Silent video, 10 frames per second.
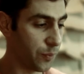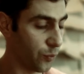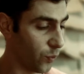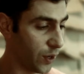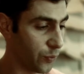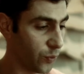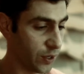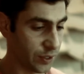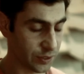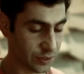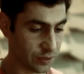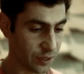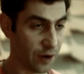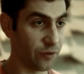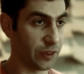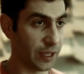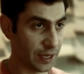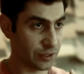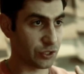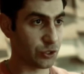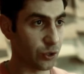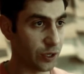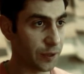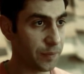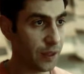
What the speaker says: One was everything has a story.